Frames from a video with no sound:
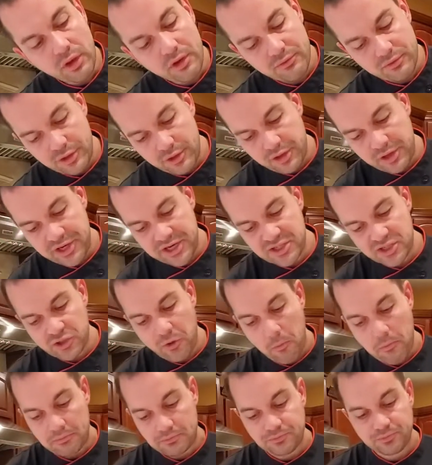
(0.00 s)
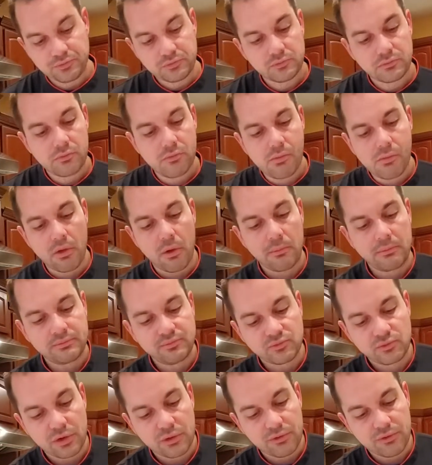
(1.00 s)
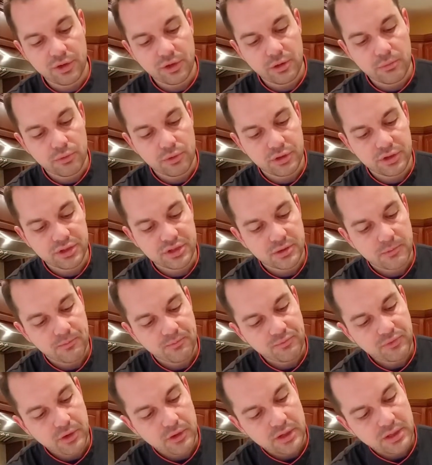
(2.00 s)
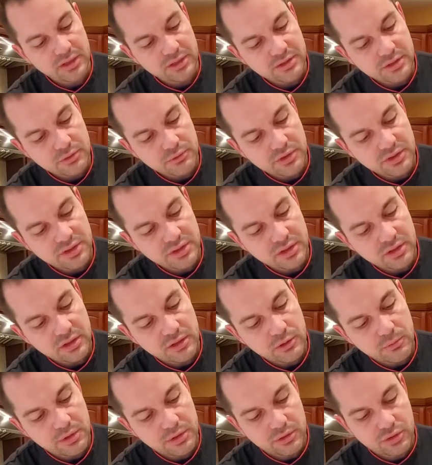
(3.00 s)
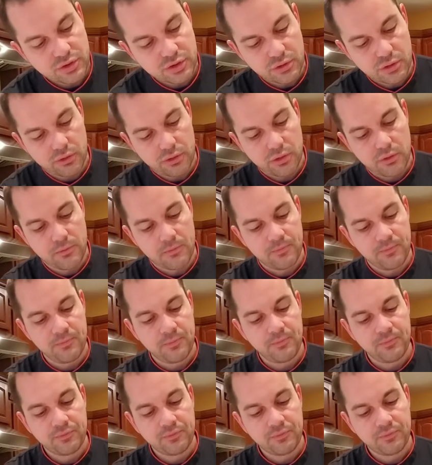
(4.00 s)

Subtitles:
very nice, very moist. I can squeeze it a little bit to show you.